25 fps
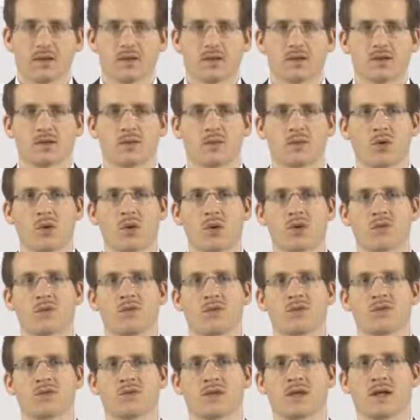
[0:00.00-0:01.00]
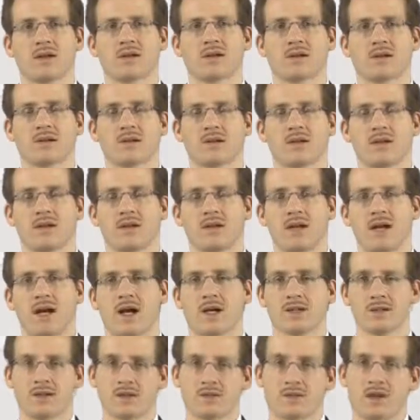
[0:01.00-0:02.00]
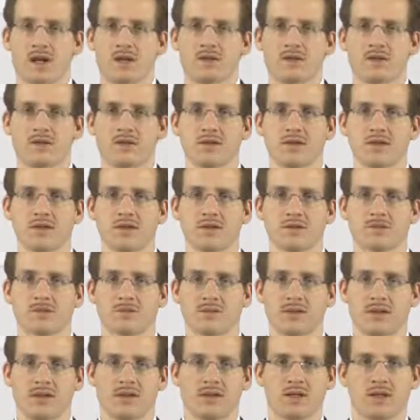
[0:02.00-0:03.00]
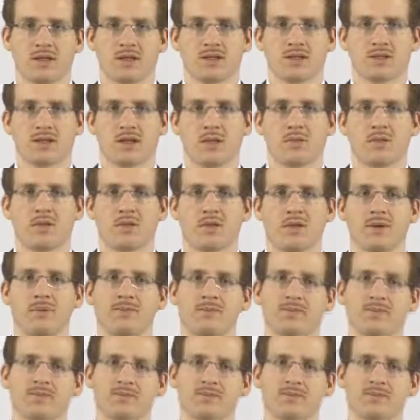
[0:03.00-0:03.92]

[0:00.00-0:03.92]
So programming with channels has advantages. Here as a summary.